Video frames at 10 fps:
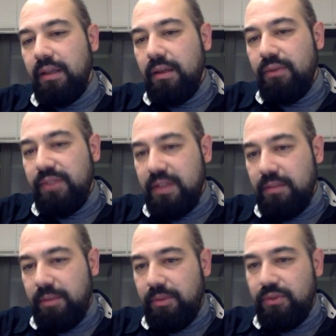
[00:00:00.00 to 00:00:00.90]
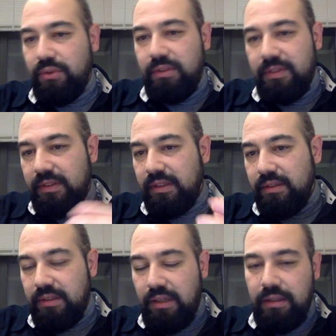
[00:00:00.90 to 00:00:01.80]
physical memory. So this is
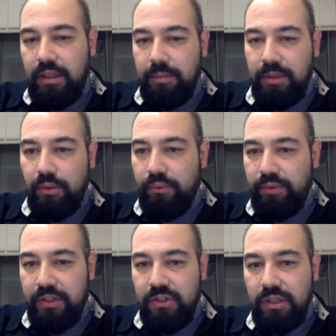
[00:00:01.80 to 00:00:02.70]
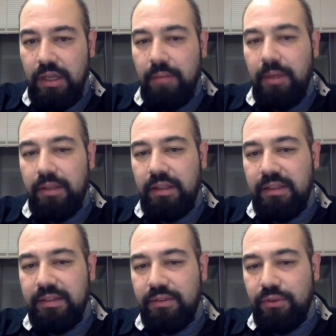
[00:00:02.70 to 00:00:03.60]
a naming convention. But
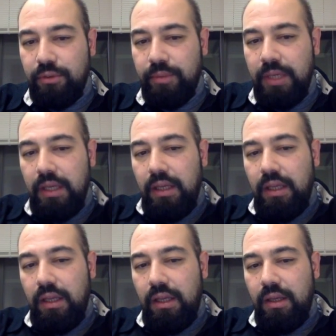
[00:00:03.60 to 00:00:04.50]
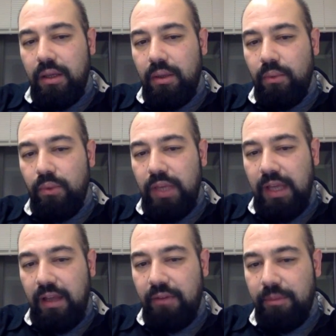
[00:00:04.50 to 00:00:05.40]
let's assume we
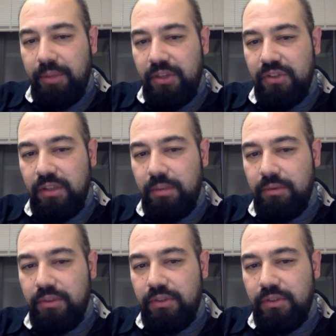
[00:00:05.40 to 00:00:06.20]
have a page table which